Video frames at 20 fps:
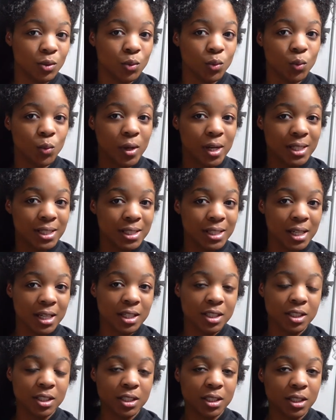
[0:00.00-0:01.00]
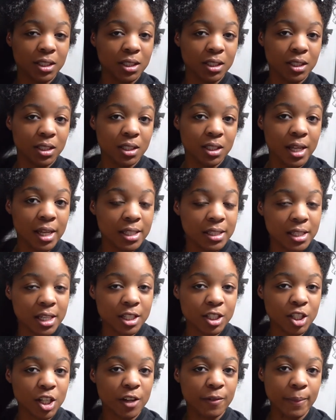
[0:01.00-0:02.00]
one section, like
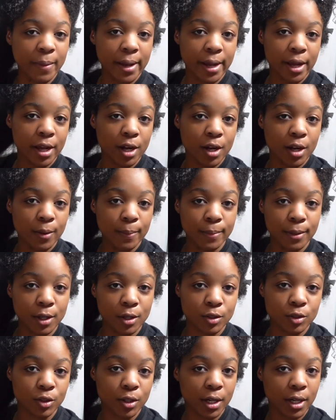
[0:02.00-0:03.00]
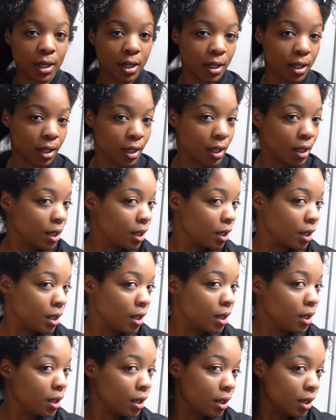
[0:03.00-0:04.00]
section off my hair, blow dry
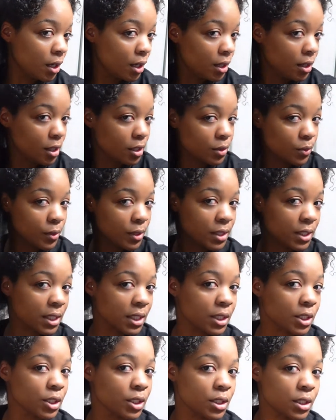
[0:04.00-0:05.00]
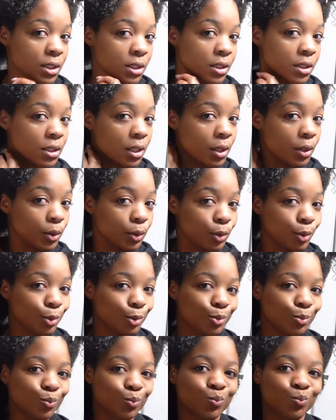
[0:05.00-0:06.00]
this one section. So,
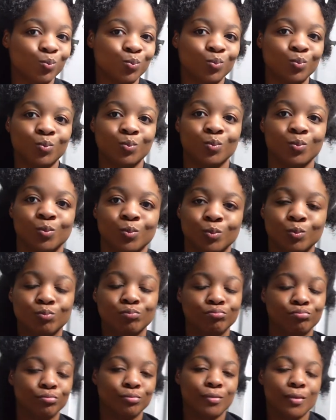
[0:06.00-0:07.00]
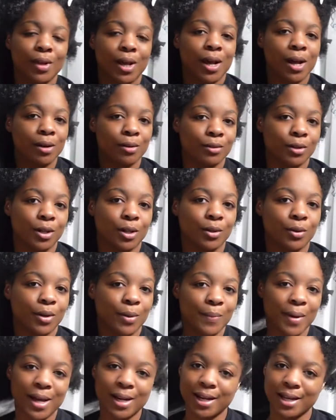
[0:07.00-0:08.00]
mm, I don't know.
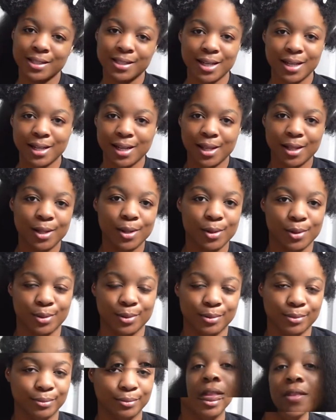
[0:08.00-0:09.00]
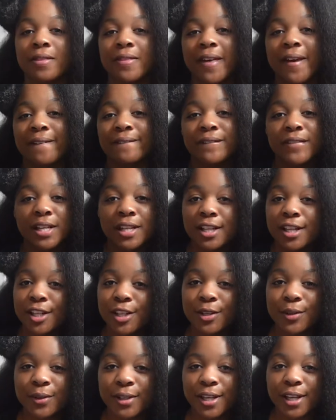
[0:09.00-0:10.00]
It might not take that long. That feeling
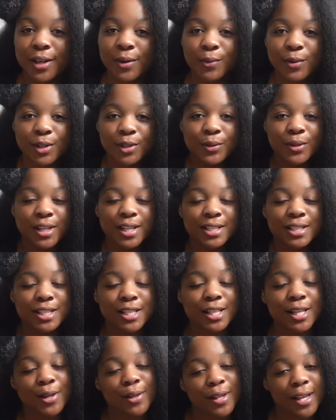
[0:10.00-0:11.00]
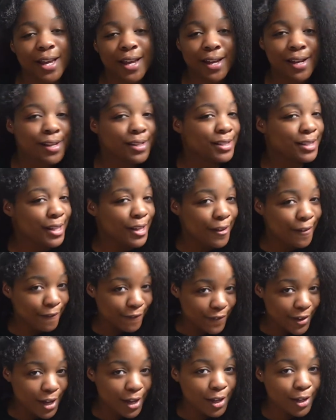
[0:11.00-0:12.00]
you get when you get to your last and
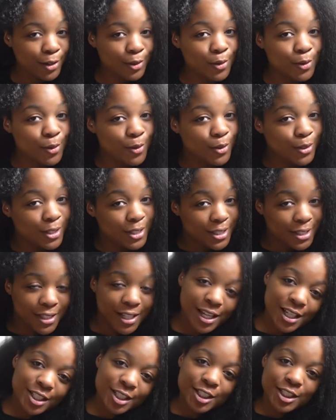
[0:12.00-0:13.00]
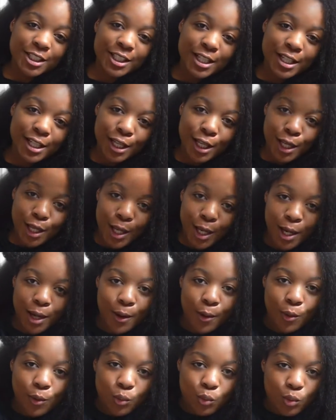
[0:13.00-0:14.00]
final section.
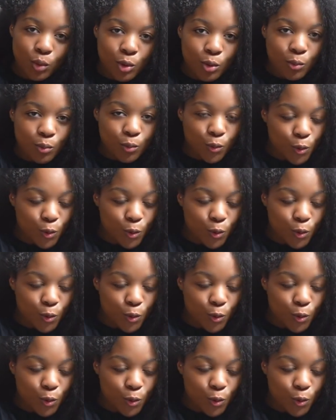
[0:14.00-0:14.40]
Whoop,